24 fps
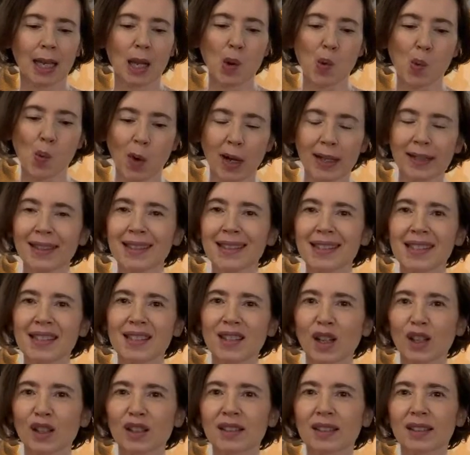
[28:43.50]
When it's
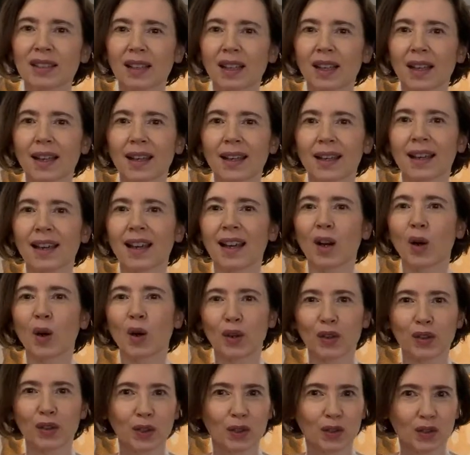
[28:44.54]
not
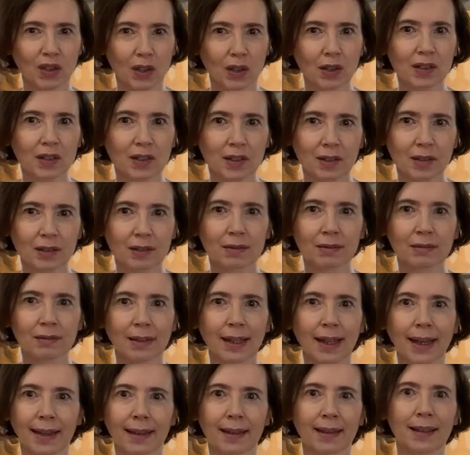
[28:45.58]
orthodox,
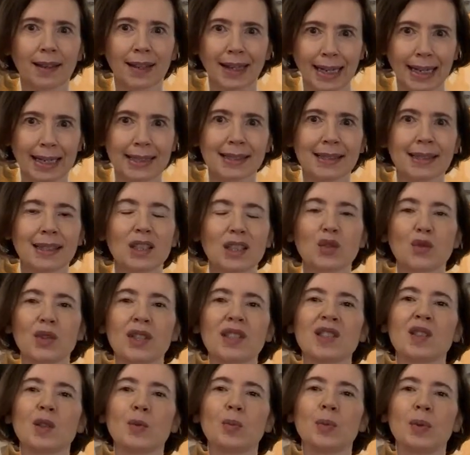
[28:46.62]
like classic
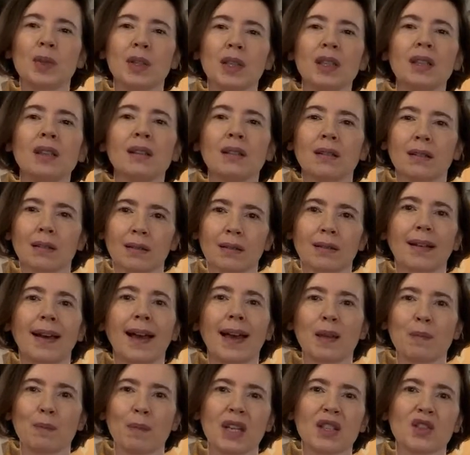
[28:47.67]
recipe,
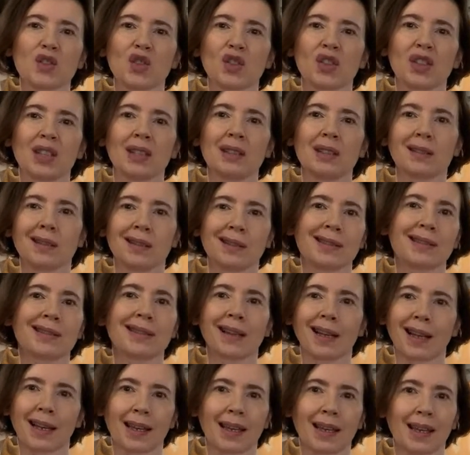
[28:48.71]
I mention it, it's
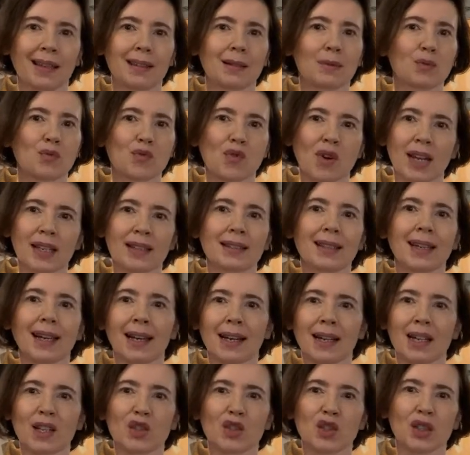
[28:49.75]
like I write
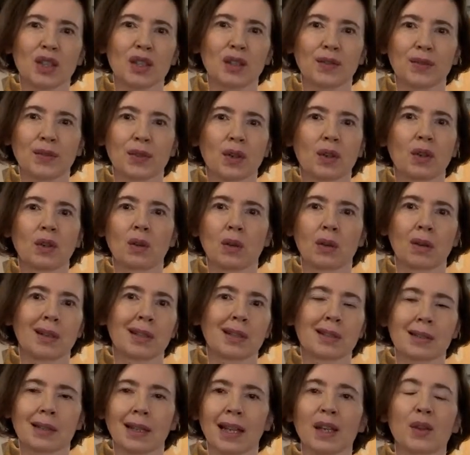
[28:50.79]
Ala Jennifer or
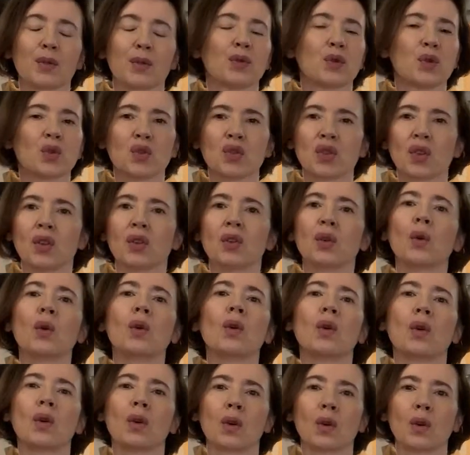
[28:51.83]
it's like fusion
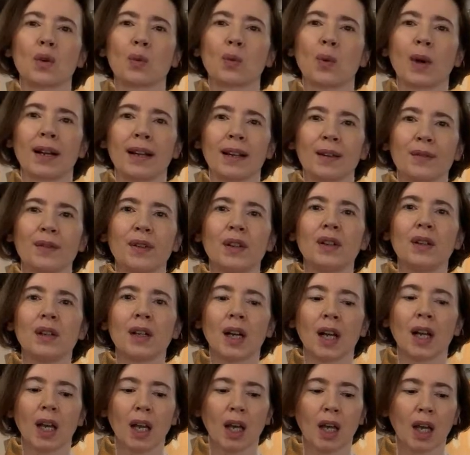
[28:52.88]
or, or whatever,
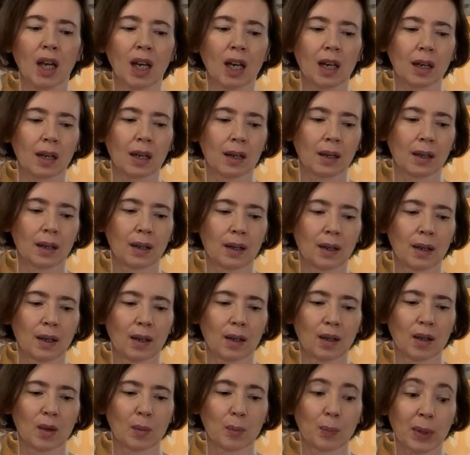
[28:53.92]

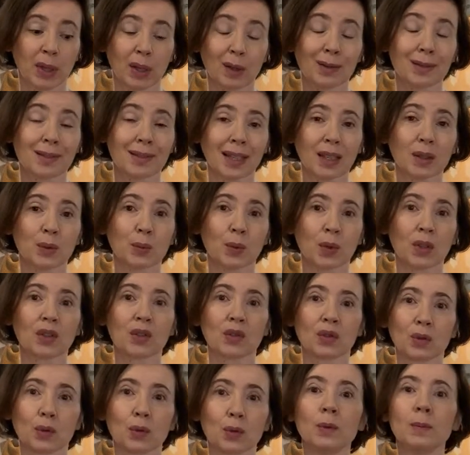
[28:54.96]
uh, because that
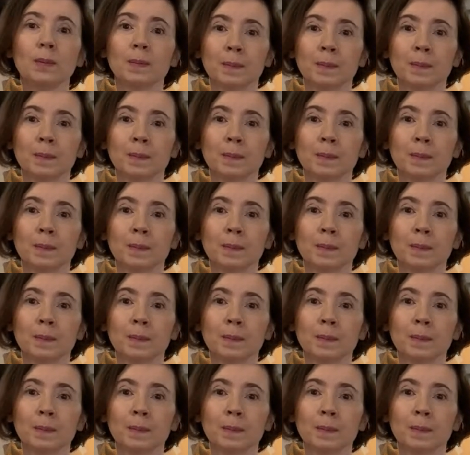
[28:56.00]
works too.